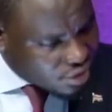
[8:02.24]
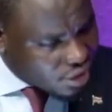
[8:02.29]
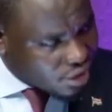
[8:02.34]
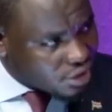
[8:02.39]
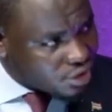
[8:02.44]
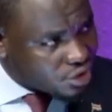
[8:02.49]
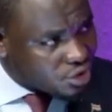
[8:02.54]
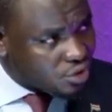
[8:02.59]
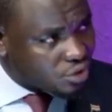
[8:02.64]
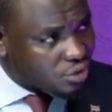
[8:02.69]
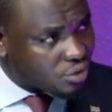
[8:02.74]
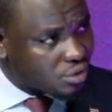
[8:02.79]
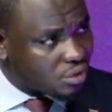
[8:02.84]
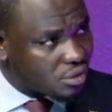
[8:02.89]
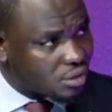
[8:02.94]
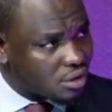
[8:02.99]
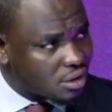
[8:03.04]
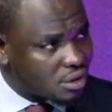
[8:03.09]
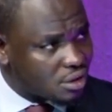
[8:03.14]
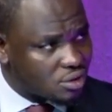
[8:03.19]
is saying is true.
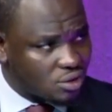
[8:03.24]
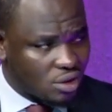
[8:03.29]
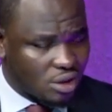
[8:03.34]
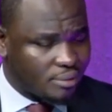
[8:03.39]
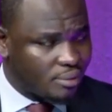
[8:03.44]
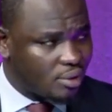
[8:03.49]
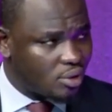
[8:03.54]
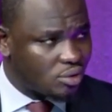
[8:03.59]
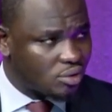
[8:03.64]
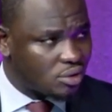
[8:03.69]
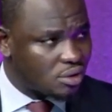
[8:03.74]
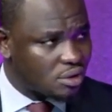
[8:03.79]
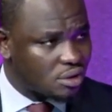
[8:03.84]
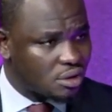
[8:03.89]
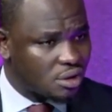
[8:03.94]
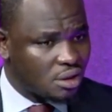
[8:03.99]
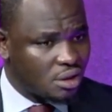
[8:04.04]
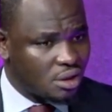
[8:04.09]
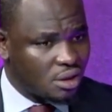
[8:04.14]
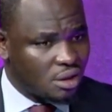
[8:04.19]
It's not about
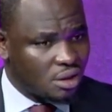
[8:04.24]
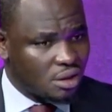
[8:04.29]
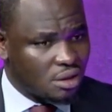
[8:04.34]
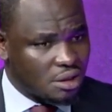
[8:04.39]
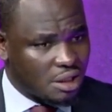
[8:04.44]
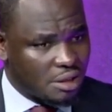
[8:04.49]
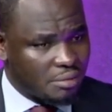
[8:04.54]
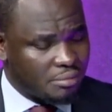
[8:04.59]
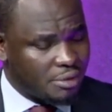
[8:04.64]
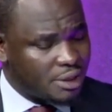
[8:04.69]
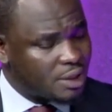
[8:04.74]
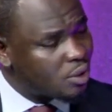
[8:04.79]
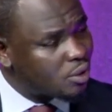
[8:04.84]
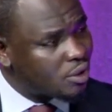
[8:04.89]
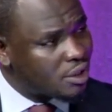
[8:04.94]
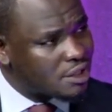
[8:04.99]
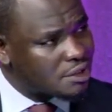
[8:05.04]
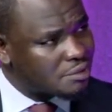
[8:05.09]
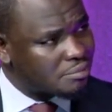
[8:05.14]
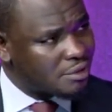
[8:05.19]
them being
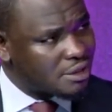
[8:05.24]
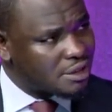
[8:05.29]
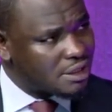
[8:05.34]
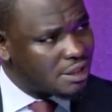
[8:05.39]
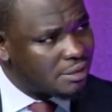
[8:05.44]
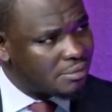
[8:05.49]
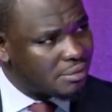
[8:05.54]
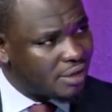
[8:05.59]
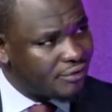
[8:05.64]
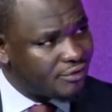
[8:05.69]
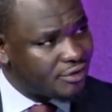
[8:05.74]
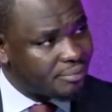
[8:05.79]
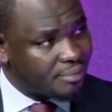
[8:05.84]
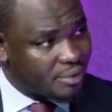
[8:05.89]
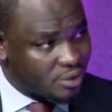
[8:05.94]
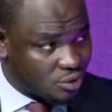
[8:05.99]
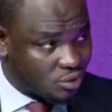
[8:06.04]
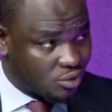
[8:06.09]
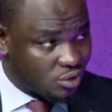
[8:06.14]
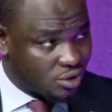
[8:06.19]
honest, but them having
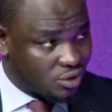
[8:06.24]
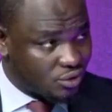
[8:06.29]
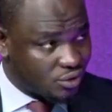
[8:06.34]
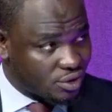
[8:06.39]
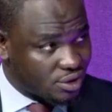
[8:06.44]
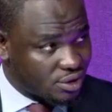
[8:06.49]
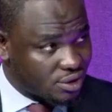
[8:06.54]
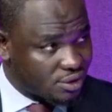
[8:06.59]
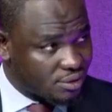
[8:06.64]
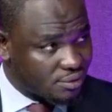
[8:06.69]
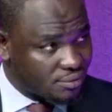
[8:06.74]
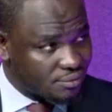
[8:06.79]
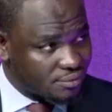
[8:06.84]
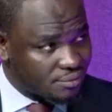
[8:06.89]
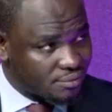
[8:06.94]
personal interests.